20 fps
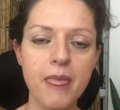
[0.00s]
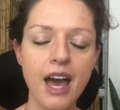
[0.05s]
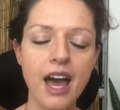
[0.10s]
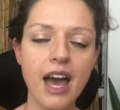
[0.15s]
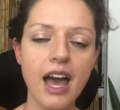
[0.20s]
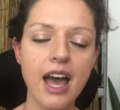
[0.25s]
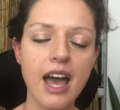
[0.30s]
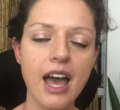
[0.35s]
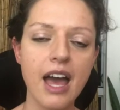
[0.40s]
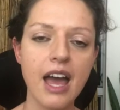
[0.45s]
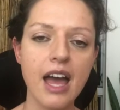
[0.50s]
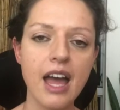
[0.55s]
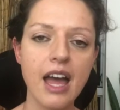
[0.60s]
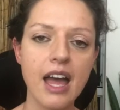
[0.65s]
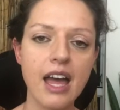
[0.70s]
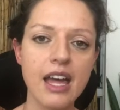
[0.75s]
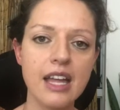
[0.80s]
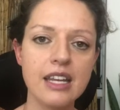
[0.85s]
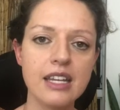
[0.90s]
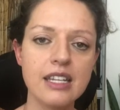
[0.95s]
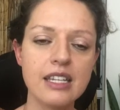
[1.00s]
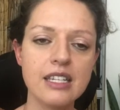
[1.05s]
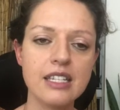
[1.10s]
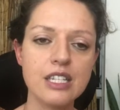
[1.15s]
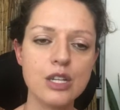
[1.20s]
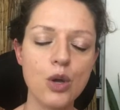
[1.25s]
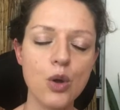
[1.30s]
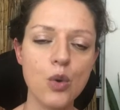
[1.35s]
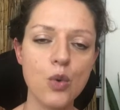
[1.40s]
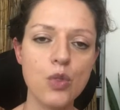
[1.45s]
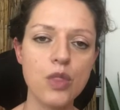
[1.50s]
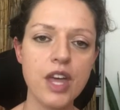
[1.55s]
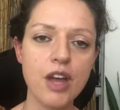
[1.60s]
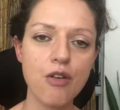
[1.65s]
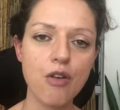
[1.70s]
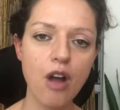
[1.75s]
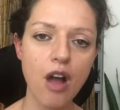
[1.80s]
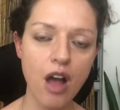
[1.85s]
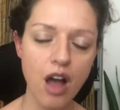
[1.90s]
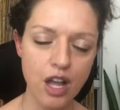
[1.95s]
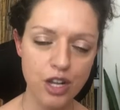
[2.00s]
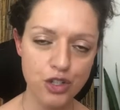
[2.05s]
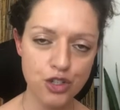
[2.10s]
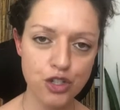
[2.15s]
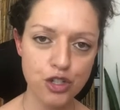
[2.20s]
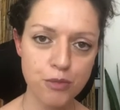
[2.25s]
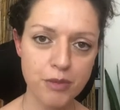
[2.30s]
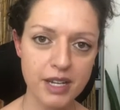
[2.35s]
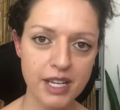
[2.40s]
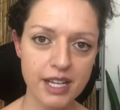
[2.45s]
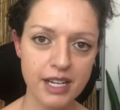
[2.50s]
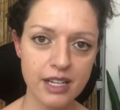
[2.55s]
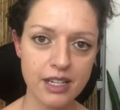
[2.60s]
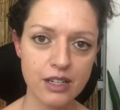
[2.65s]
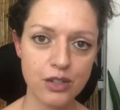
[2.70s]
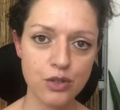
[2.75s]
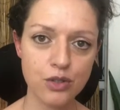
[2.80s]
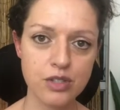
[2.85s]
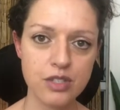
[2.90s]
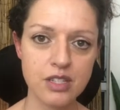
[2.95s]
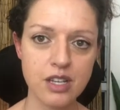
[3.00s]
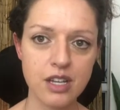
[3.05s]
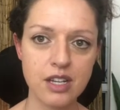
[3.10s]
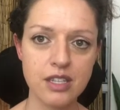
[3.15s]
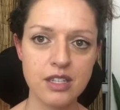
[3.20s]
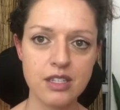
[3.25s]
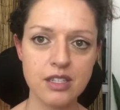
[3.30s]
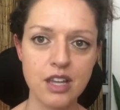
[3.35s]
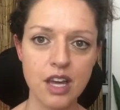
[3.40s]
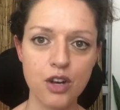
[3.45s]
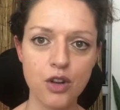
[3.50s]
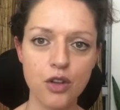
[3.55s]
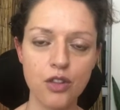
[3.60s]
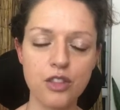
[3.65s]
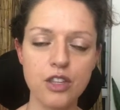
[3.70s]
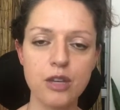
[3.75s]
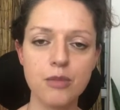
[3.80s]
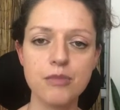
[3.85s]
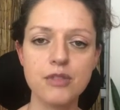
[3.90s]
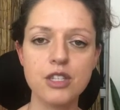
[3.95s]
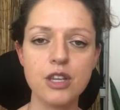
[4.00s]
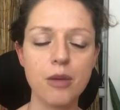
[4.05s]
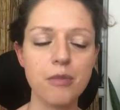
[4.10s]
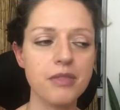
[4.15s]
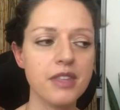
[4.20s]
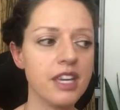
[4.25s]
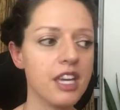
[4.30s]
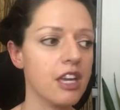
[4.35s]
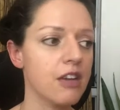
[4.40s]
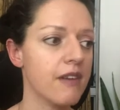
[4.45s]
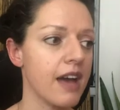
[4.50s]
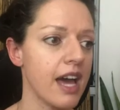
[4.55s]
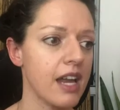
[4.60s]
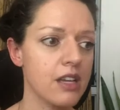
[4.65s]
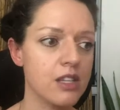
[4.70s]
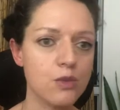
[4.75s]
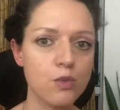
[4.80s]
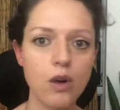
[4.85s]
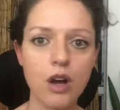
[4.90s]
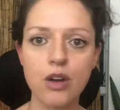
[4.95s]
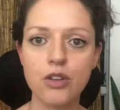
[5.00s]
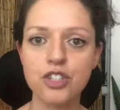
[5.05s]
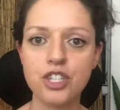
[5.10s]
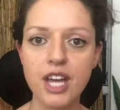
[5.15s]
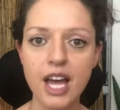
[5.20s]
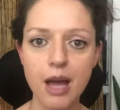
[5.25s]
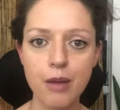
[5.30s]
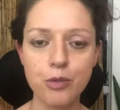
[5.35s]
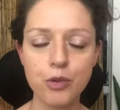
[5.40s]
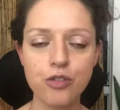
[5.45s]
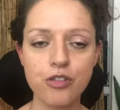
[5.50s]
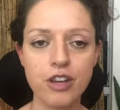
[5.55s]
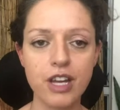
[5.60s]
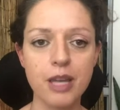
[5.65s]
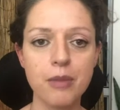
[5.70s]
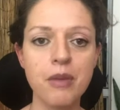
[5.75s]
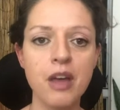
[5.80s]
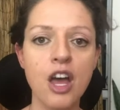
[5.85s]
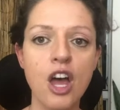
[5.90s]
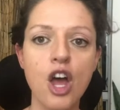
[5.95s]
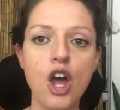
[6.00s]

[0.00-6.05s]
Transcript: and there aren't too many clinical studies done on them, so I'm thinking of Anna's Wild Yam Cream.